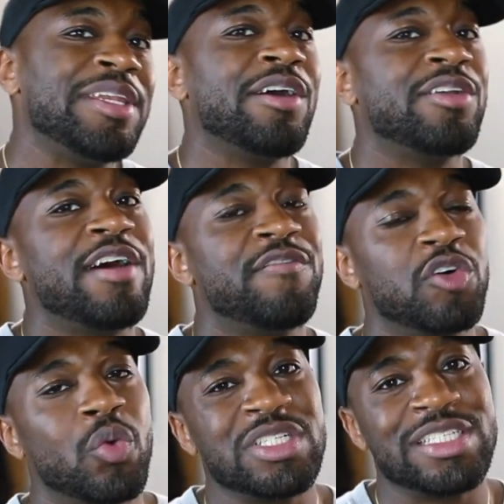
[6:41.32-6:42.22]
down on that
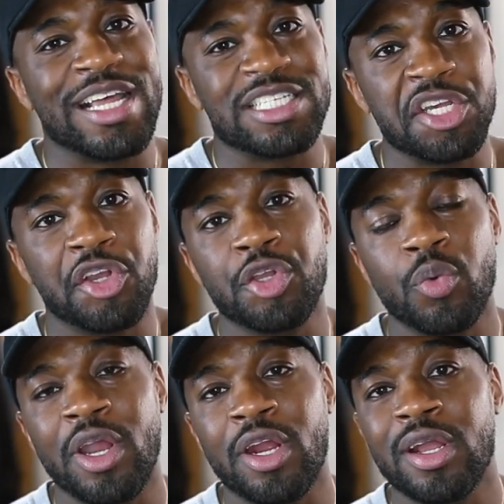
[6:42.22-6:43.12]
photo what size sneaker you
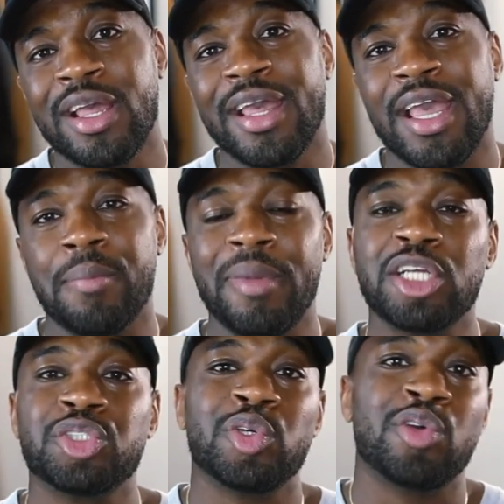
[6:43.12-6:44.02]
wear, and make
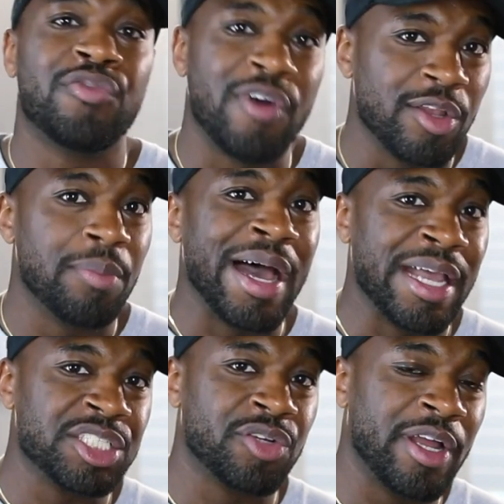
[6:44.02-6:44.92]
sure you follow my
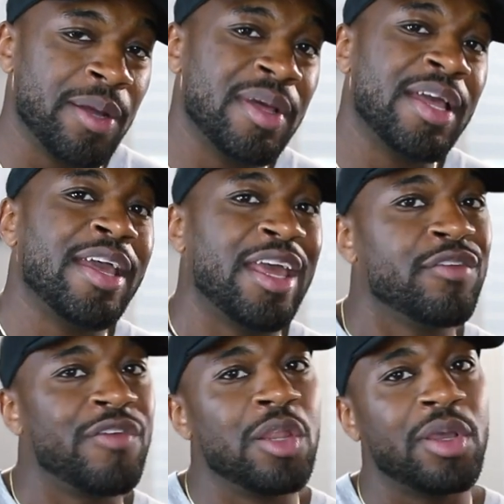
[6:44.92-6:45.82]
Instagram and
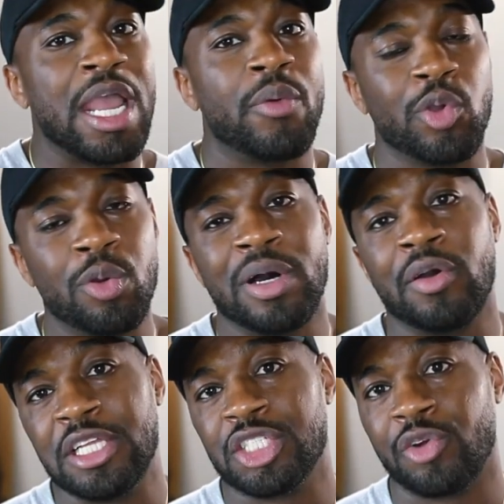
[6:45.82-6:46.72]
follow Cariuma
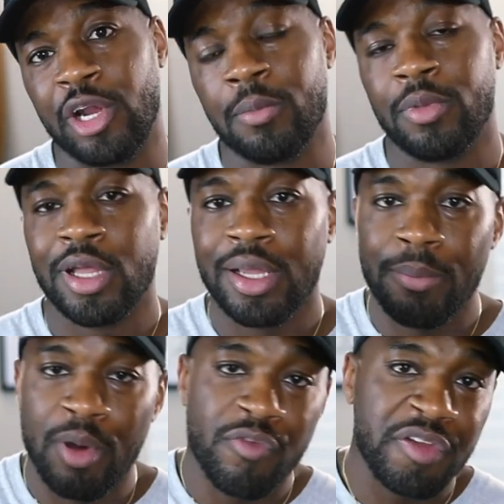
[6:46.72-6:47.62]
on Instagram.
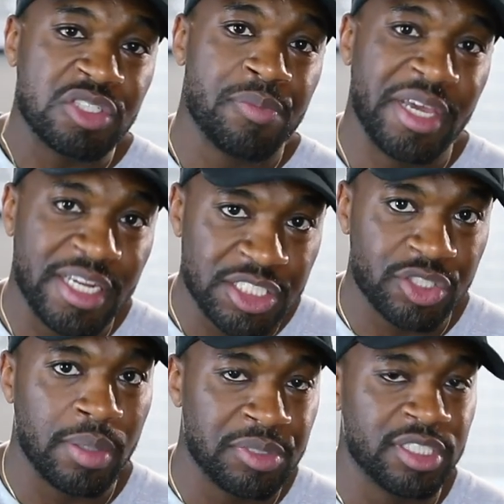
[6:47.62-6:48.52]
Both links will be in the
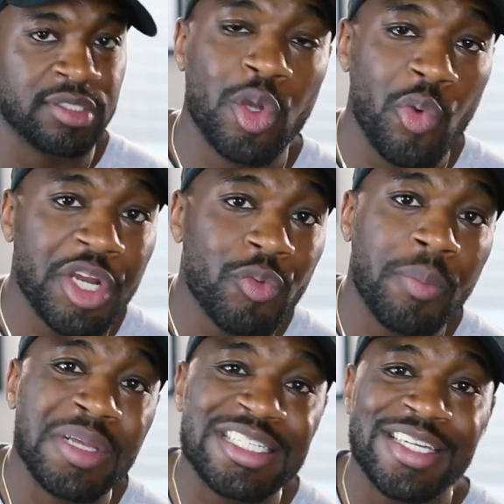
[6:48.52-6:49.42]
description. The winner will
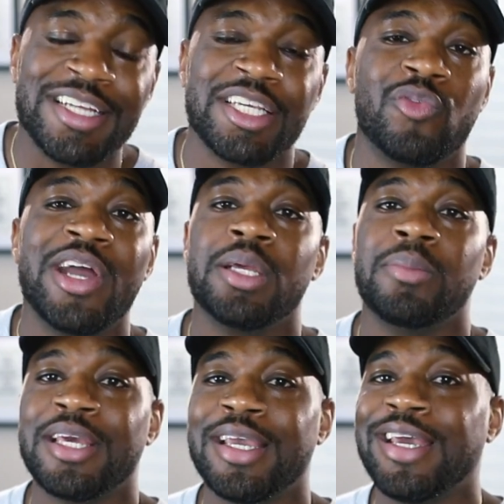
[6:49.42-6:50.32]
be selected
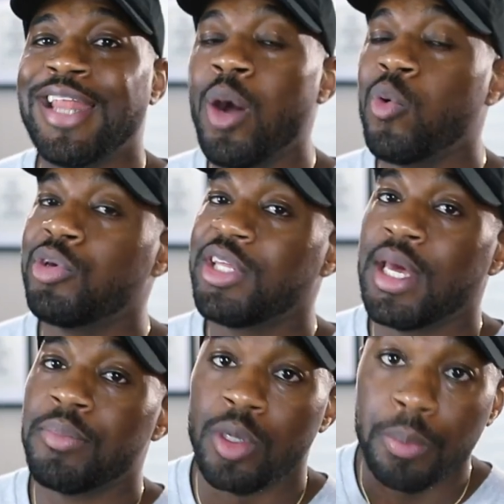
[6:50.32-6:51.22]
randomly, and I will D
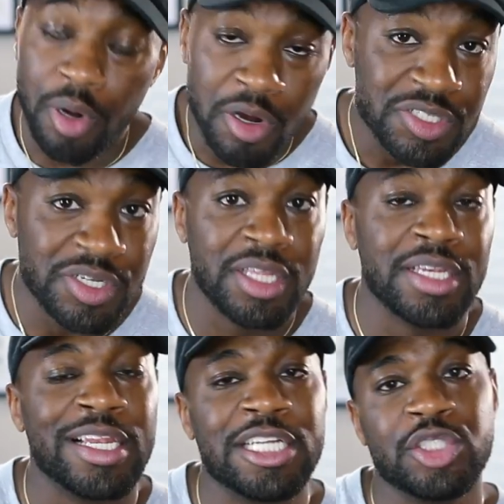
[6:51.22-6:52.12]
M you personally
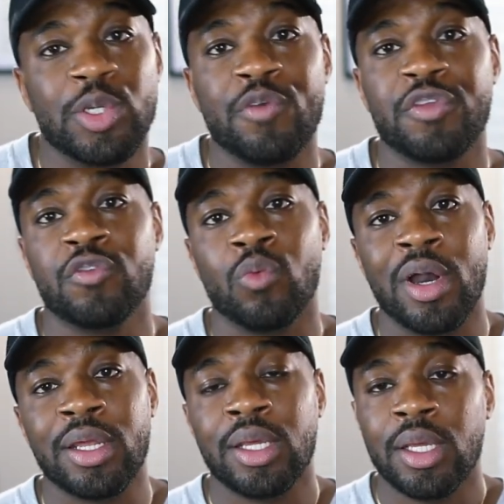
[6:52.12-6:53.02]
to let you know if you've
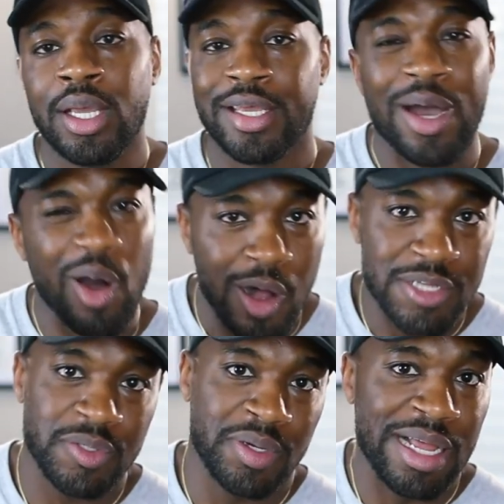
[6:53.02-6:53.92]
won, and I'll
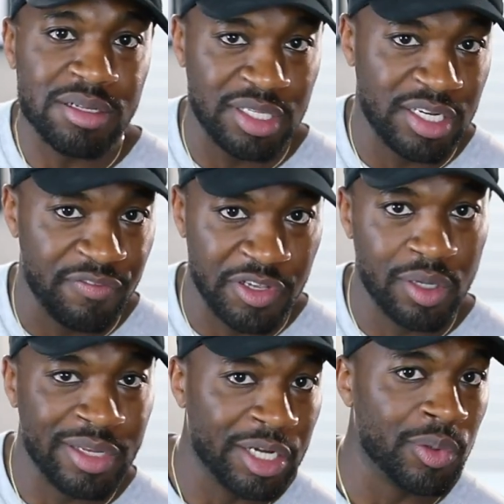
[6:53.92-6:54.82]
also announce it in the video
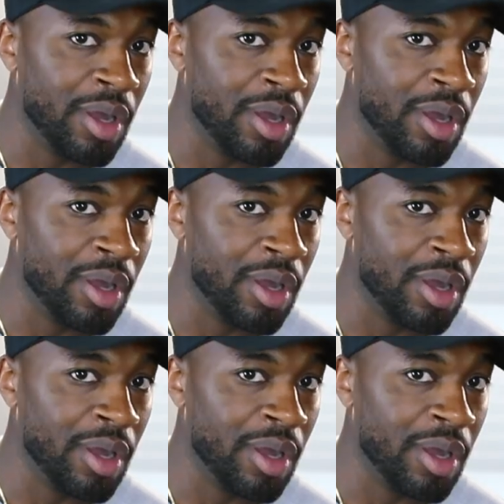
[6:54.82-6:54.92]
later